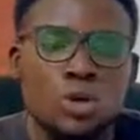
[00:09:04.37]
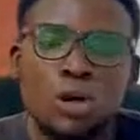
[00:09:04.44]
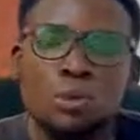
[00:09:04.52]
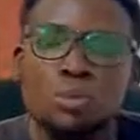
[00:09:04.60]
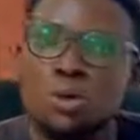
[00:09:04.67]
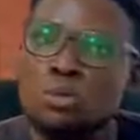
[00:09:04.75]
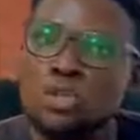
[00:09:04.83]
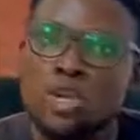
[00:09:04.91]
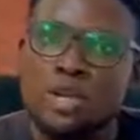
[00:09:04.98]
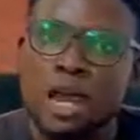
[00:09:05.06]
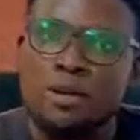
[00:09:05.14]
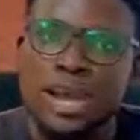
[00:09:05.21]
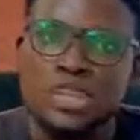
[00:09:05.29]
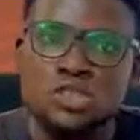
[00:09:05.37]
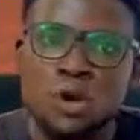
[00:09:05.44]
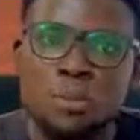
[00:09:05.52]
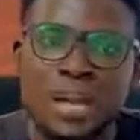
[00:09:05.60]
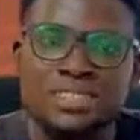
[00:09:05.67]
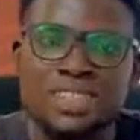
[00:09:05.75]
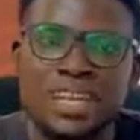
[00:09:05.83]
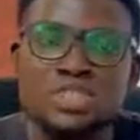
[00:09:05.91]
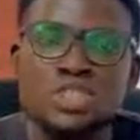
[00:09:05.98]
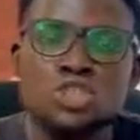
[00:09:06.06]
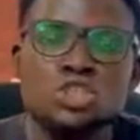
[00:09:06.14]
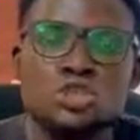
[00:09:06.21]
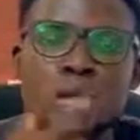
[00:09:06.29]
promotional write-up, I said
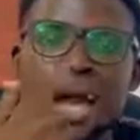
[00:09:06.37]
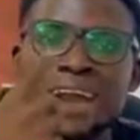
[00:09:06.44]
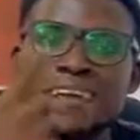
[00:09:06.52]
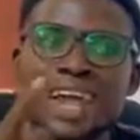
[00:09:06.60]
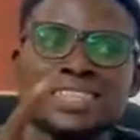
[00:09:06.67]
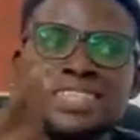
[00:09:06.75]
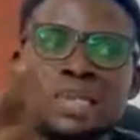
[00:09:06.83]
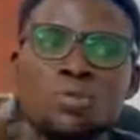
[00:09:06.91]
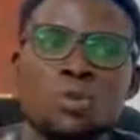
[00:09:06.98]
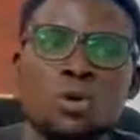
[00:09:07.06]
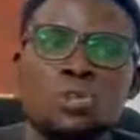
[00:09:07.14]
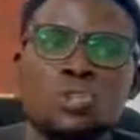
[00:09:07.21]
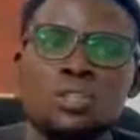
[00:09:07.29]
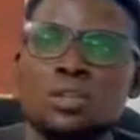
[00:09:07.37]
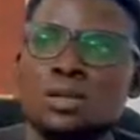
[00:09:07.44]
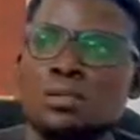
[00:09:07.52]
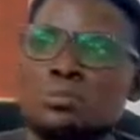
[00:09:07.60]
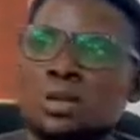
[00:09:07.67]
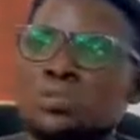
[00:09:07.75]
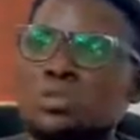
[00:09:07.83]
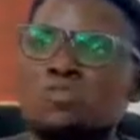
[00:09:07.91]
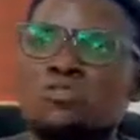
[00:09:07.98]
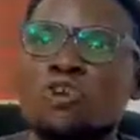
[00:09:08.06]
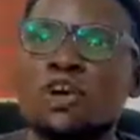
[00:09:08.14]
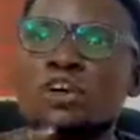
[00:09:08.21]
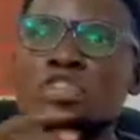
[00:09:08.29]
you can write a post maybe
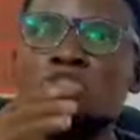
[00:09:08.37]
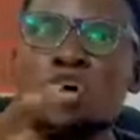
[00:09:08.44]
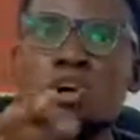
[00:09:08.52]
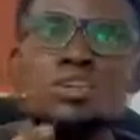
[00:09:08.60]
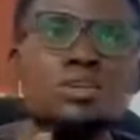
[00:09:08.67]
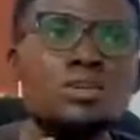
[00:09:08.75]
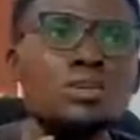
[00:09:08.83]
for a dog,